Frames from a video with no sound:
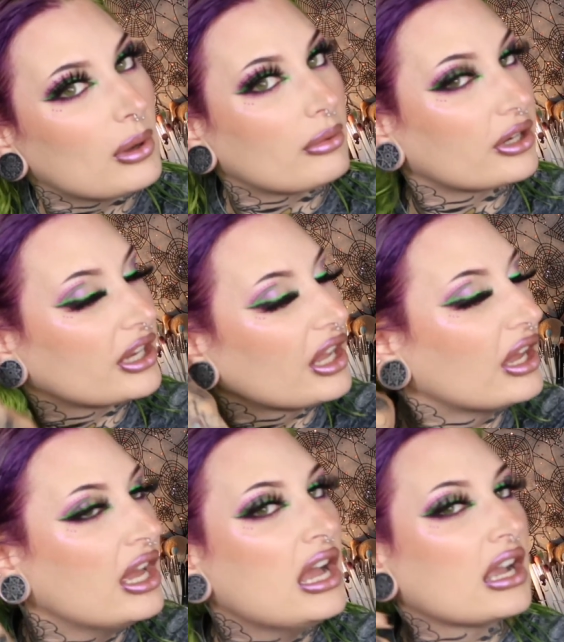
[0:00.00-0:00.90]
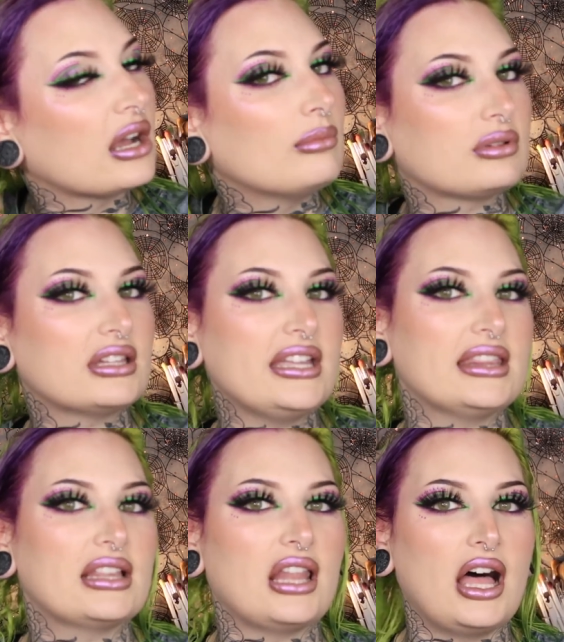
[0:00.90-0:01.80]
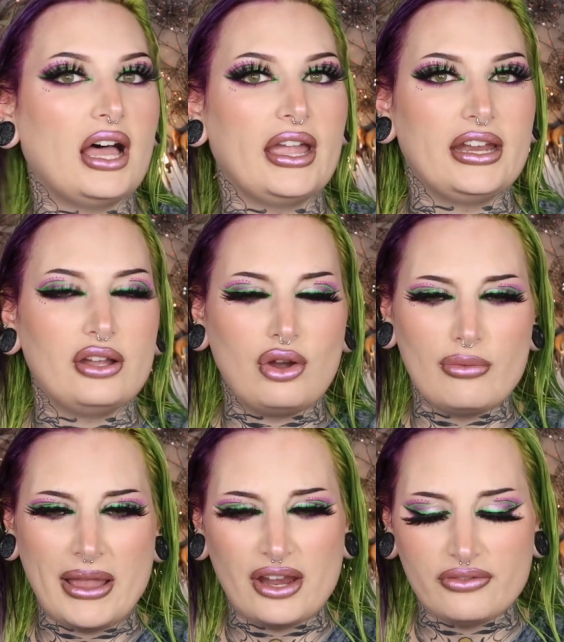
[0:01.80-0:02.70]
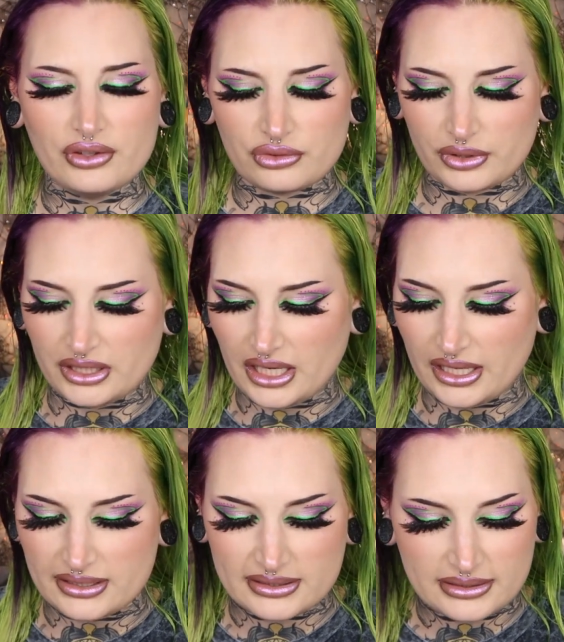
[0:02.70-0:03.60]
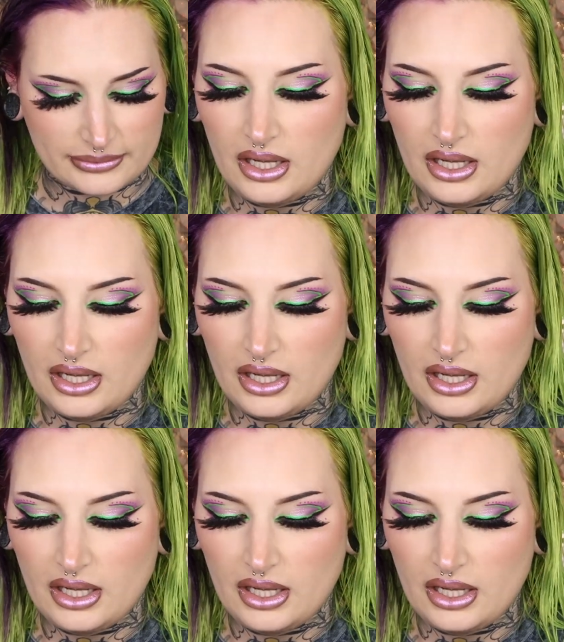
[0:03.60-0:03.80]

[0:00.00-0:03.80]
but we're gonna complete the line. Oh, my hair feels really nice.